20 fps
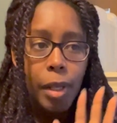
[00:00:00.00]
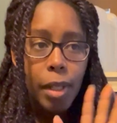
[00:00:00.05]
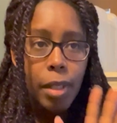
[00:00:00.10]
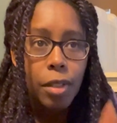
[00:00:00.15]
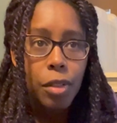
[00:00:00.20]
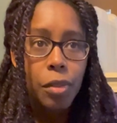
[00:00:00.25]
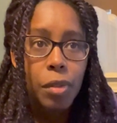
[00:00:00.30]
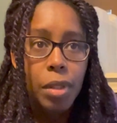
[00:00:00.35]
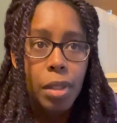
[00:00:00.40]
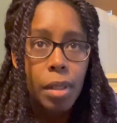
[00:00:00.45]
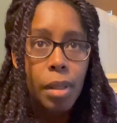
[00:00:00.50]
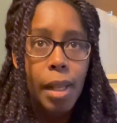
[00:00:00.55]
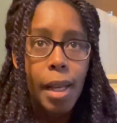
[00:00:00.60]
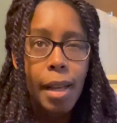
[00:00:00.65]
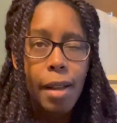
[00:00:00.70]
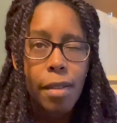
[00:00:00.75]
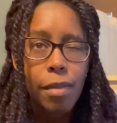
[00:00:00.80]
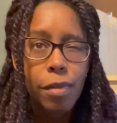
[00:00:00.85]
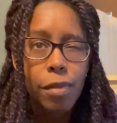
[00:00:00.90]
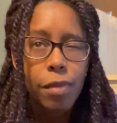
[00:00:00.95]
I do still
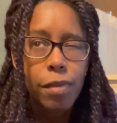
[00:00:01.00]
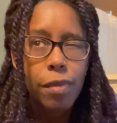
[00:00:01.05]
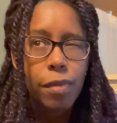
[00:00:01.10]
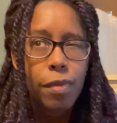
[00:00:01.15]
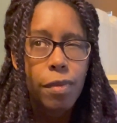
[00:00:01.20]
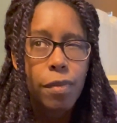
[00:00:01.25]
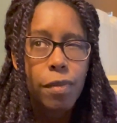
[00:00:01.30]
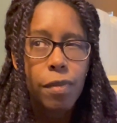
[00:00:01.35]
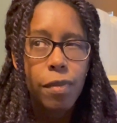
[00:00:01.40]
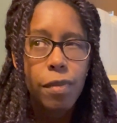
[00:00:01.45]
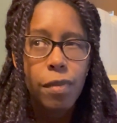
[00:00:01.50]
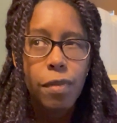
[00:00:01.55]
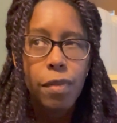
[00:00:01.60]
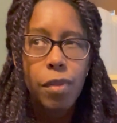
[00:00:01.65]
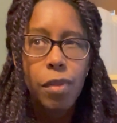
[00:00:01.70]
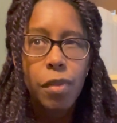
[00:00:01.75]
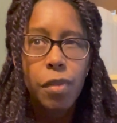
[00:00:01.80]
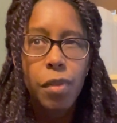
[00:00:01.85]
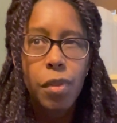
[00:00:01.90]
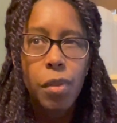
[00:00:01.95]
have
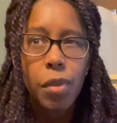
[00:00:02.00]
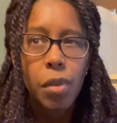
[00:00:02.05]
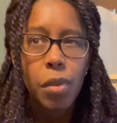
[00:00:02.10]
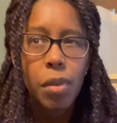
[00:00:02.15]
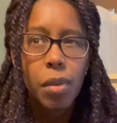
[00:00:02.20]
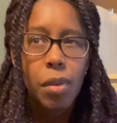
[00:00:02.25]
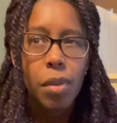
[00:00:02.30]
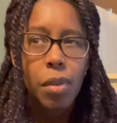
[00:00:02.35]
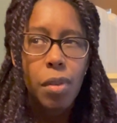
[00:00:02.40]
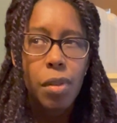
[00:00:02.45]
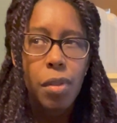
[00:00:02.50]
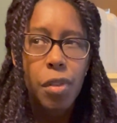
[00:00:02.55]
four,